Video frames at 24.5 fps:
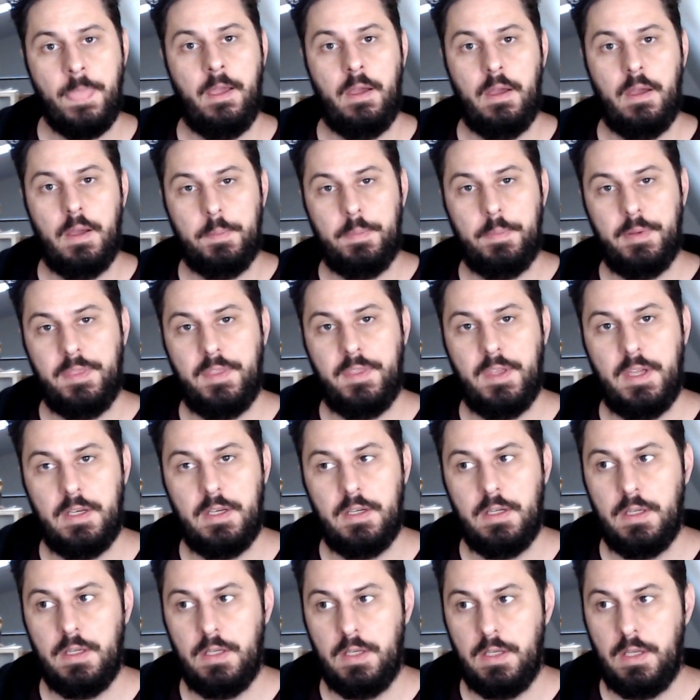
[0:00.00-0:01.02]
but that
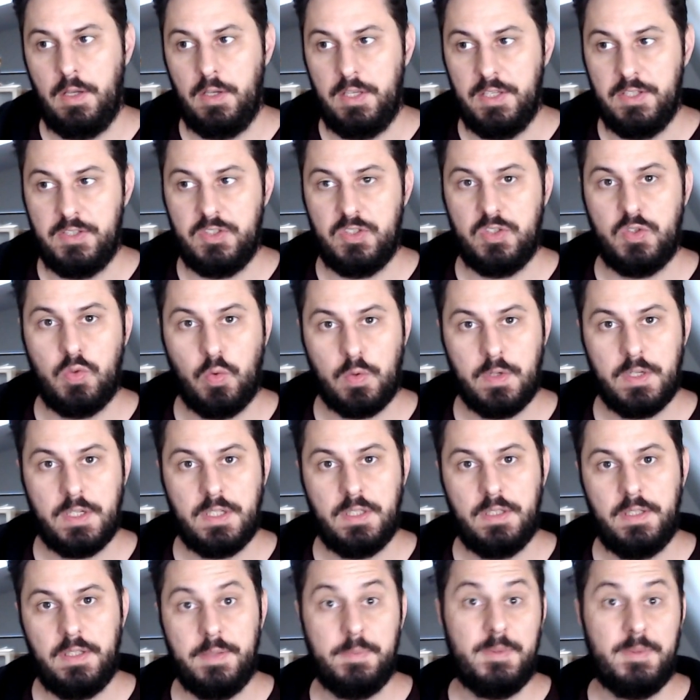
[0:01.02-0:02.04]

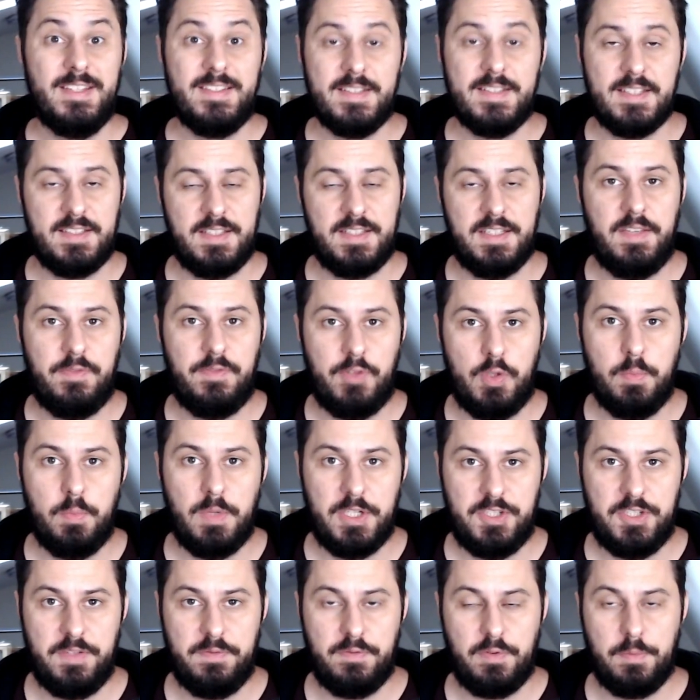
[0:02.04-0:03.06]
historically, this doesn't give you
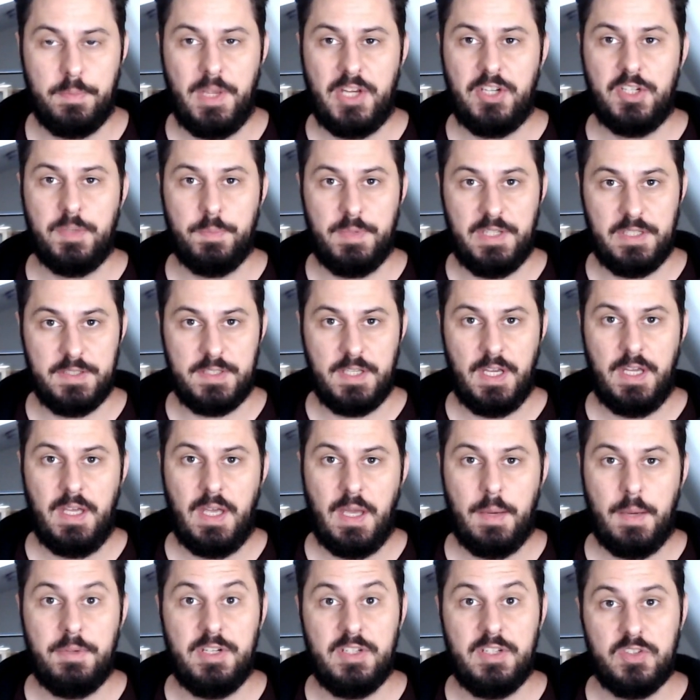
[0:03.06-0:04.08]
much information because,
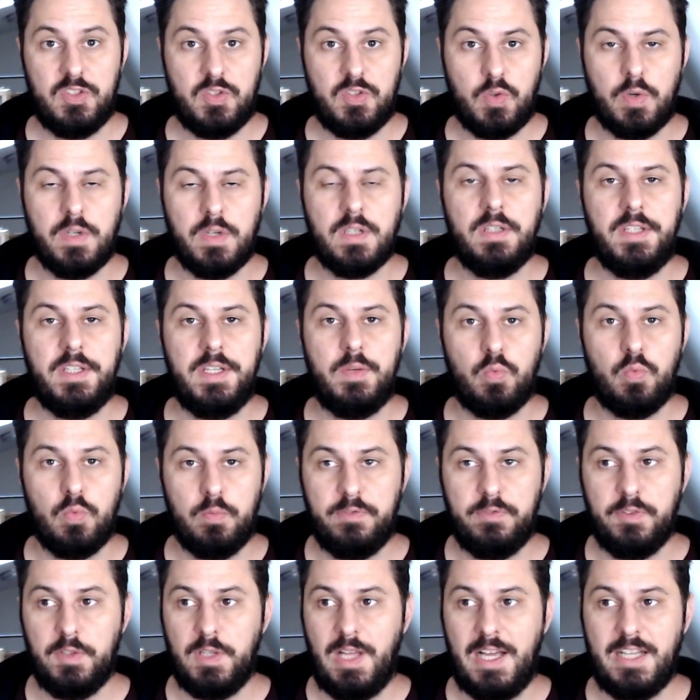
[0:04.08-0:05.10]
historically,
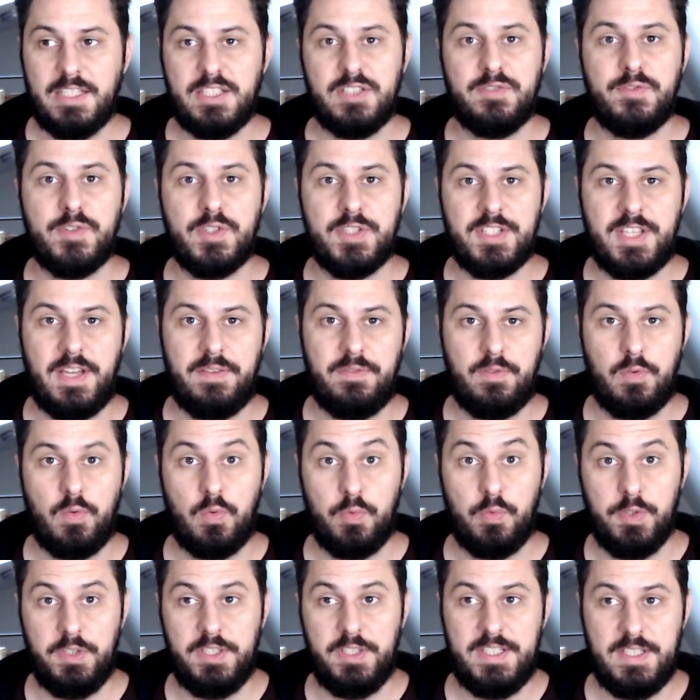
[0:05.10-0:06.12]
philosophers have
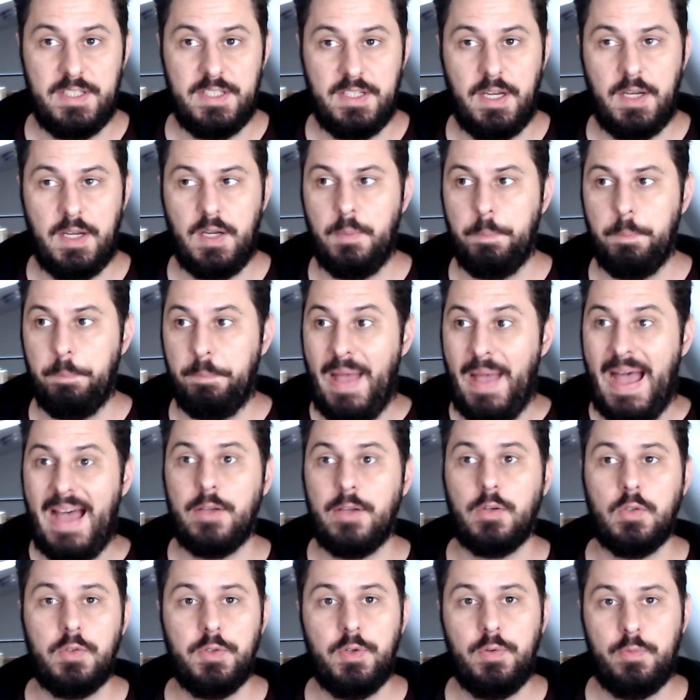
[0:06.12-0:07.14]
really
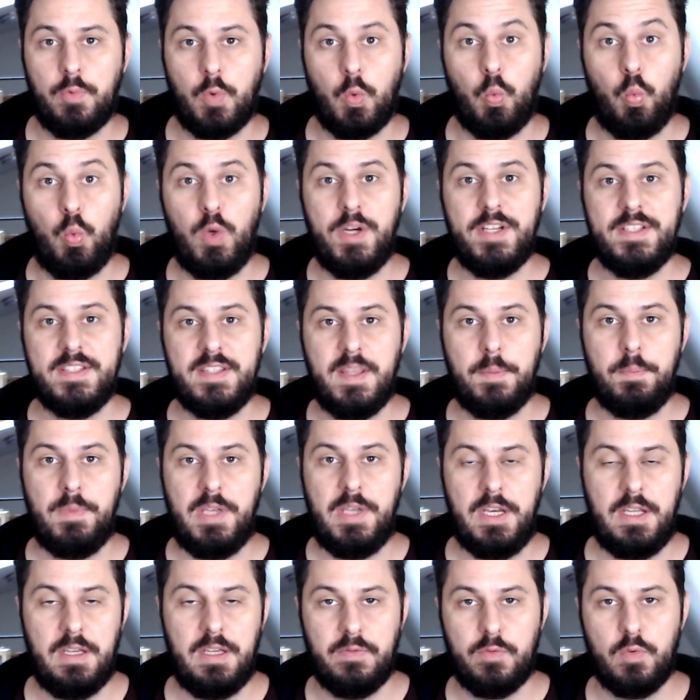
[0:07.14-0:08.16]
battled over what is the
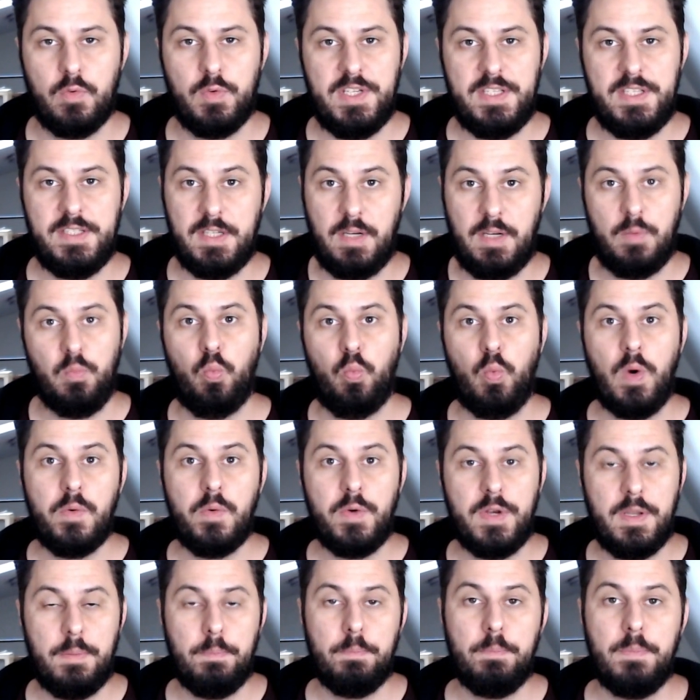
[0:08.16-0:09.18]
meaning of reason and what
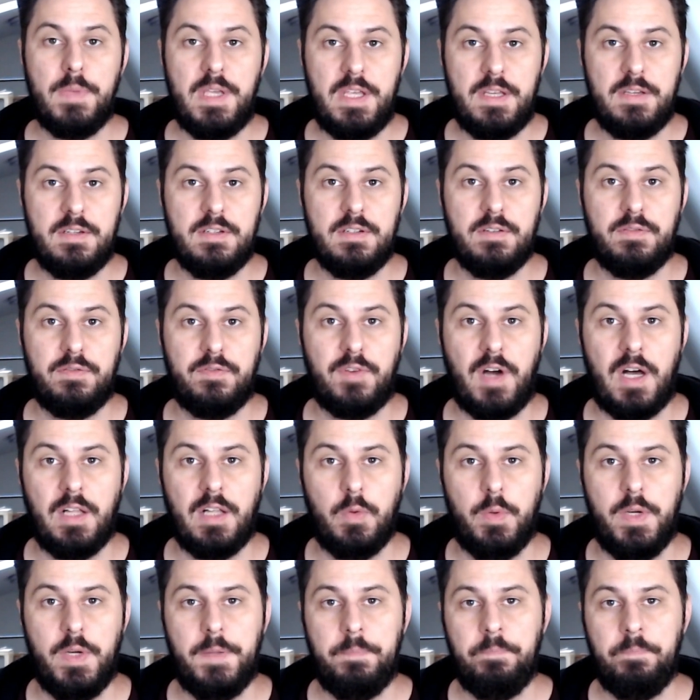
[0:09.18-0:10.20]
would it mean to
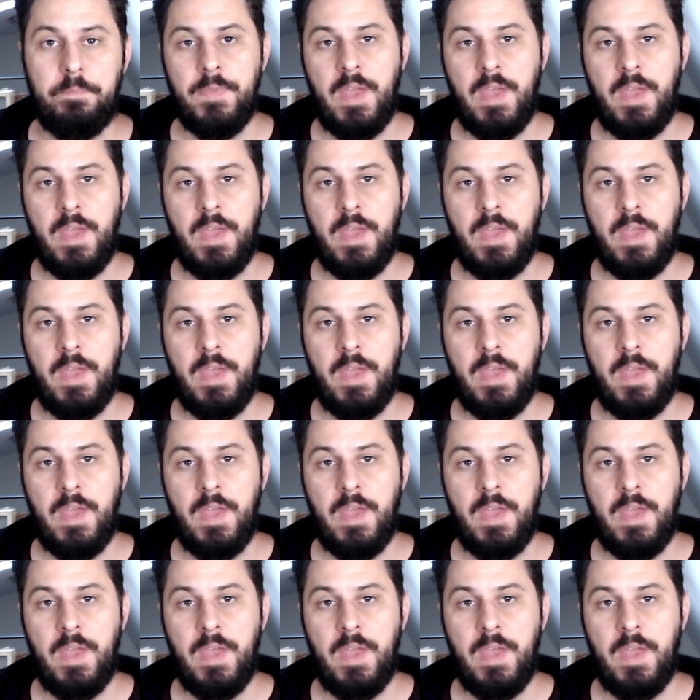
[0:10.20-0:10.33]
follow it.